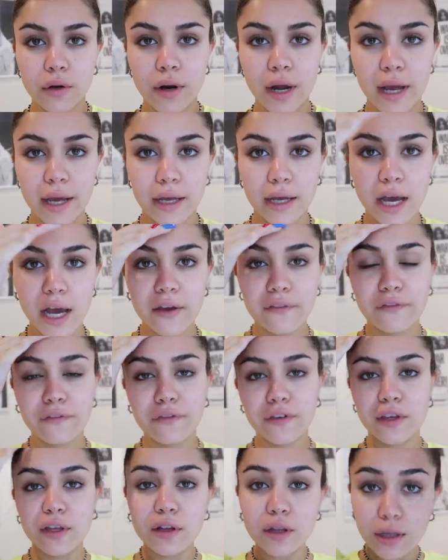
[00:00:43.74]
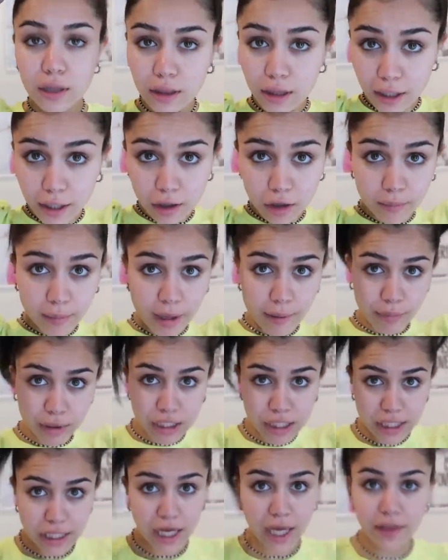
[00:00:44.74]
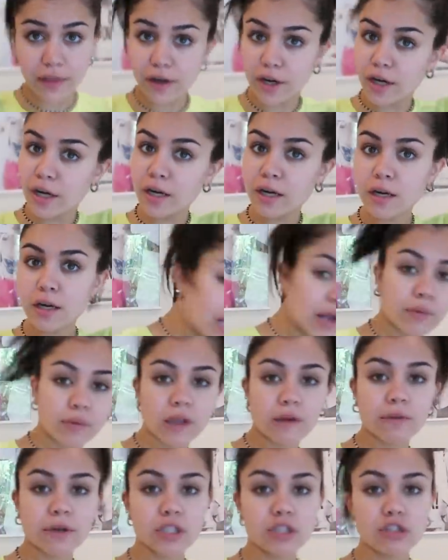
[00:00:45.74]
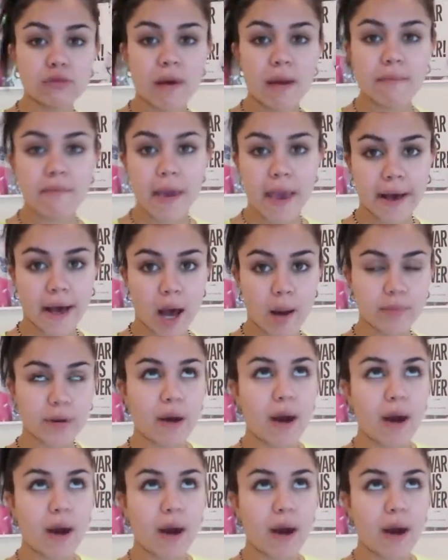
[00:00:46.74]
All right, I feel a little bit put together, but I really wanna do my makeup.